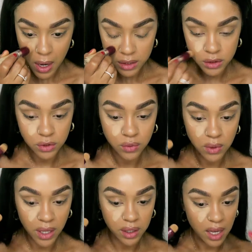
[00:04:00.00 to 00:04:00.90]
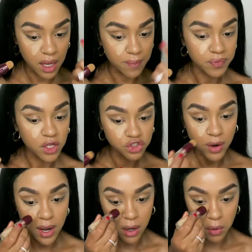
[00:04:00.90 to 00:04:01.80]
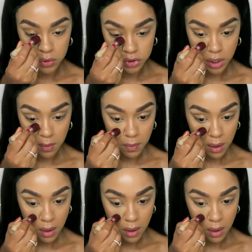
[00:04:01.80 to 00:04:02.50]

like to do like a triangle shape